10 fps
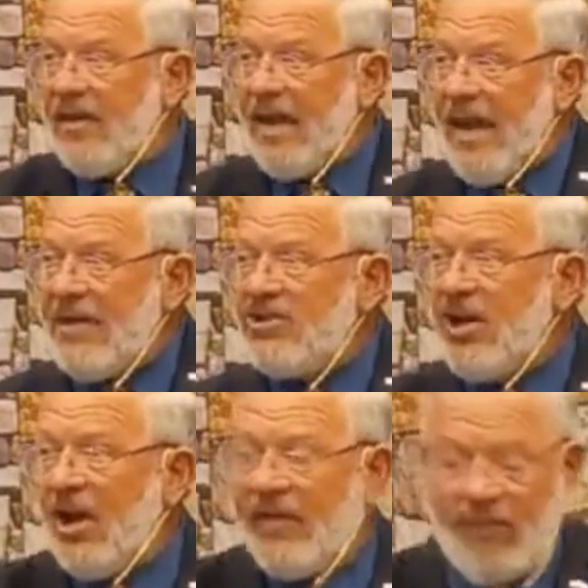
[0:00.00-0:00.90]

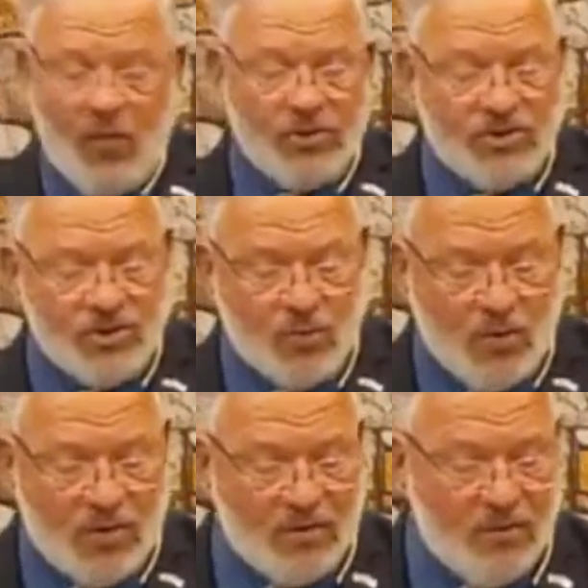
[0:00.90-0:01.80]
angelic forces
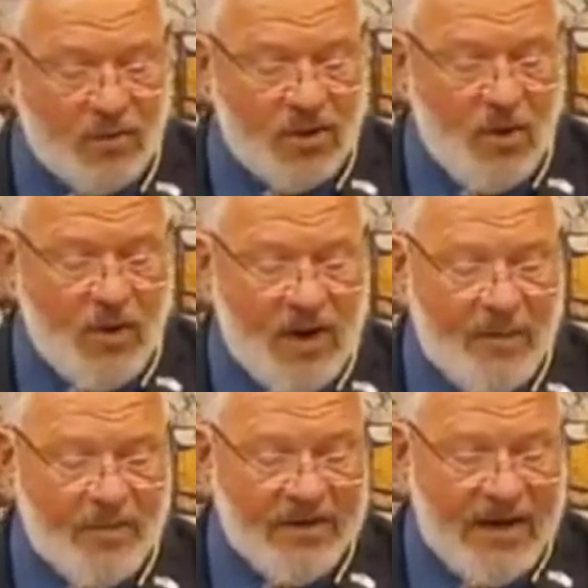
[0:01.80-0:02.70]
were going
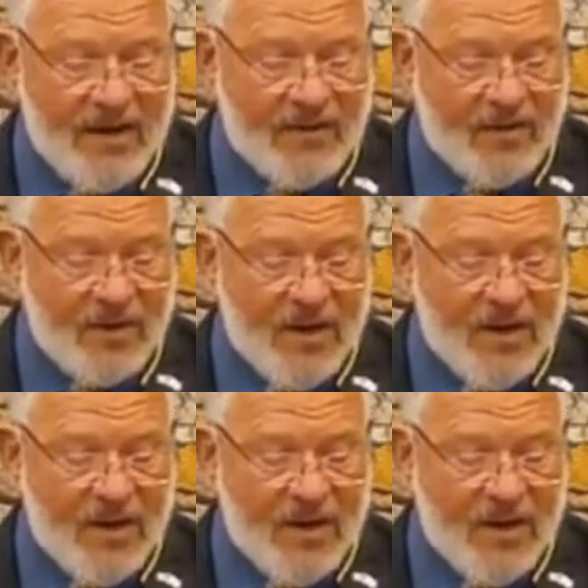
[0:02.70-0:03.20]
up and down on.